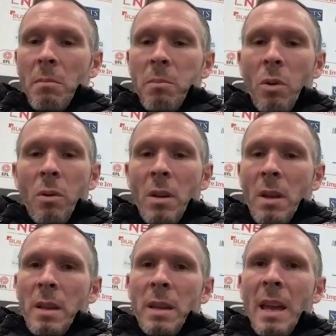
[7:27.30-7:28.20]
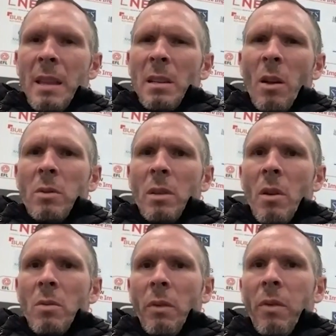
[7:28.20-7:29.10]
But yeah, there's loads and
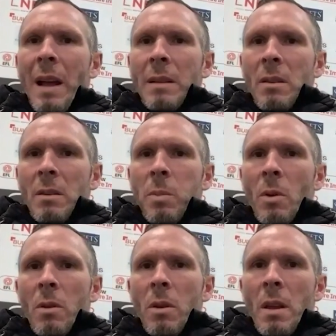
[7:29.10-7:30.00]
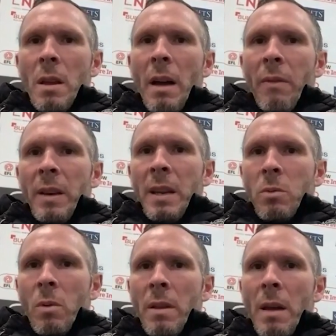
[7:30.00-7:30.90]
loads of factors, but I think it's
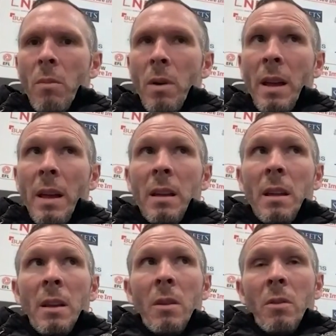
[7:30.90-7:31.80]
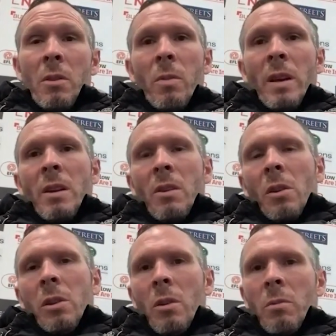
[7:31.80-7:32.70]
one of them where when you're a
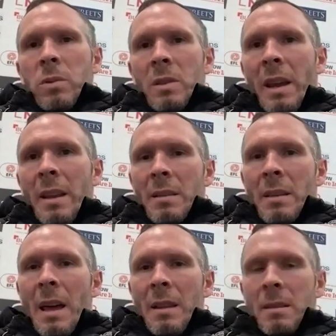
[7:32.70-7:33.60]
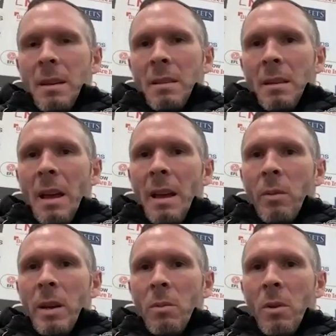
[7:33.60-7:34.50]
club, say at the start of the season like
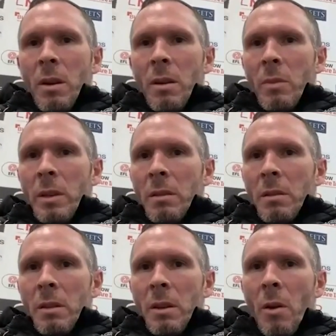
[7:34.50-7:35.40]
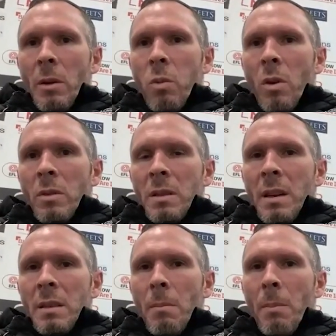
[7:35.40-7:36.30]
we were, and we, you know, had one
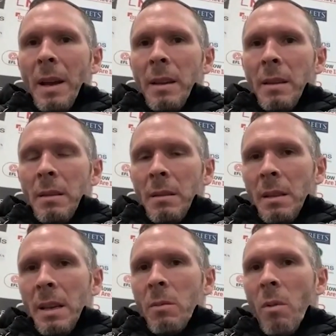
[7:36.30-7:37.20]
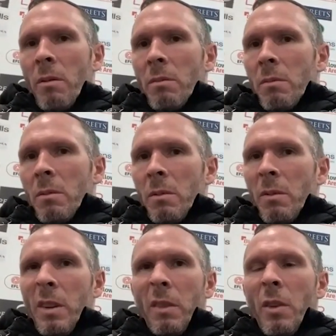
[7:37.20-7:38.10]
season back in League One
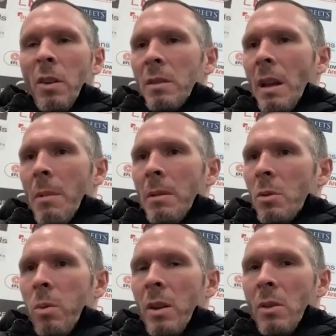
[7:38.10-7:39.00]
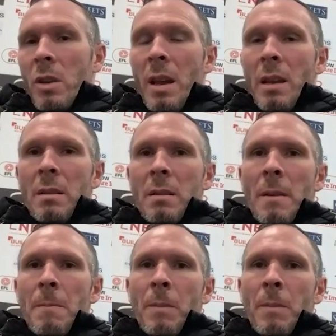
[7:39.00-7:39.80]
for the first time in 20 odd years,